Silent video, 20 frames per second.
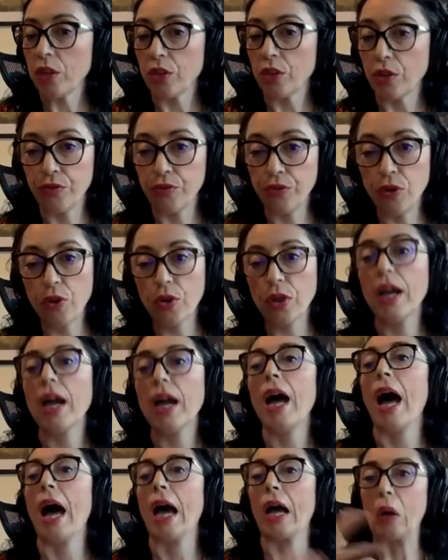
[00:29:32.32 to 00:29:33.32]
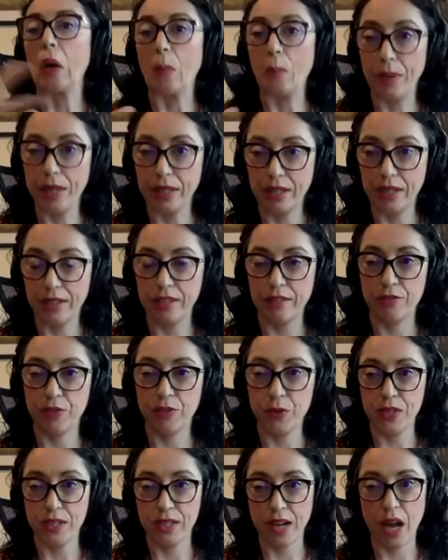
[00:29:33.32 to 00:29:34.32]
Therefore, a completely
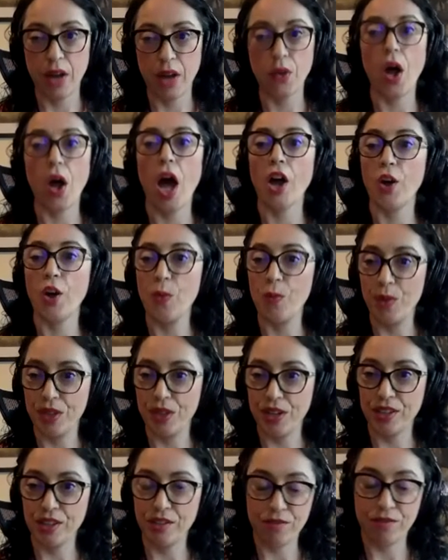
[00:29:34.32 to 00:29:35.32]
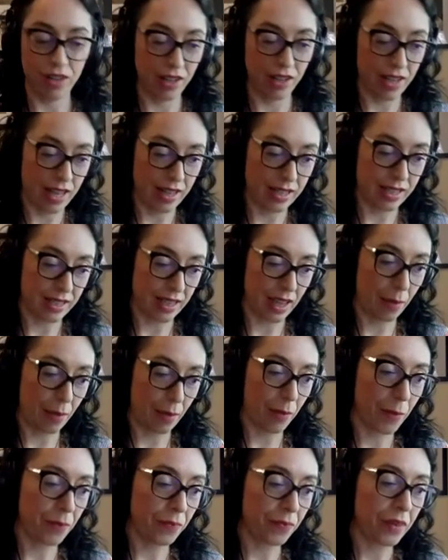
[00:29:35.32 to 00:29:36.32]
different scenario, a completely different
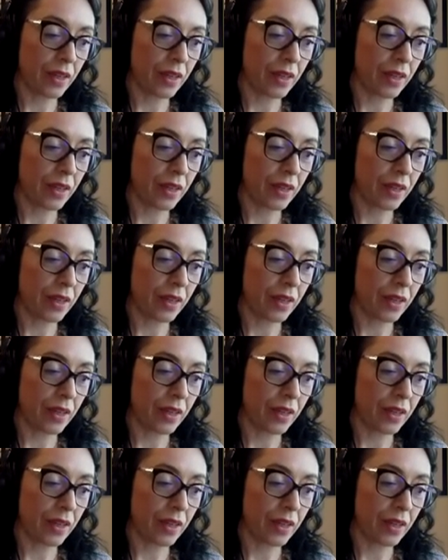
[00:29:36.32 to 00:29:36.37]
landscape